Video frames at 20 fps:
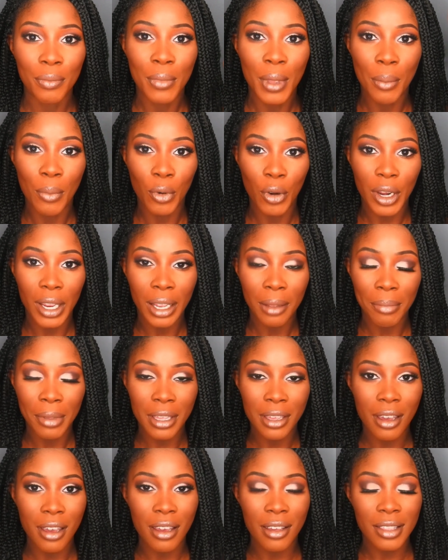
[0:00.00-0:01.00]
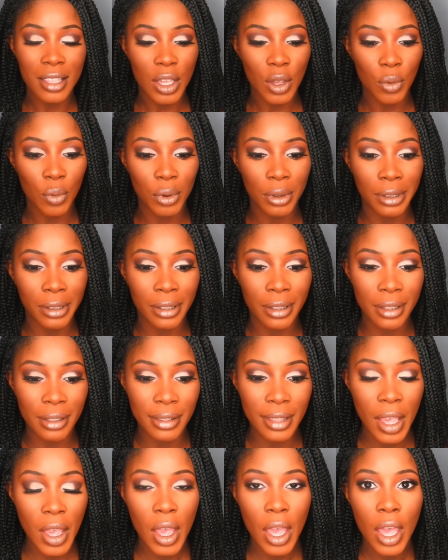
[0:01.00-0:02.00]
memory because it
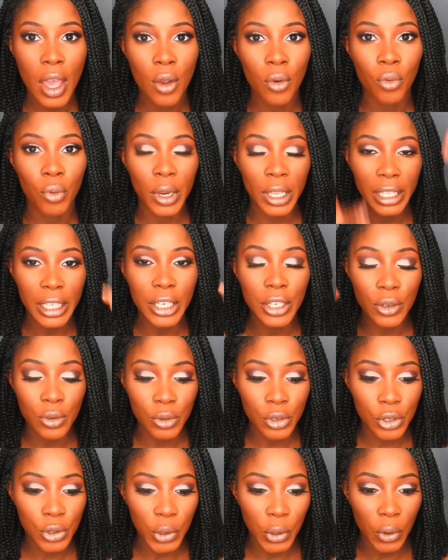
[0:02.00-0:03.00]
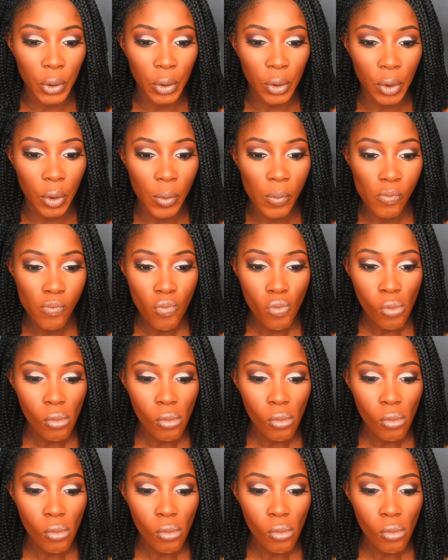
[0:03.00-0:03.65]
was really neutral.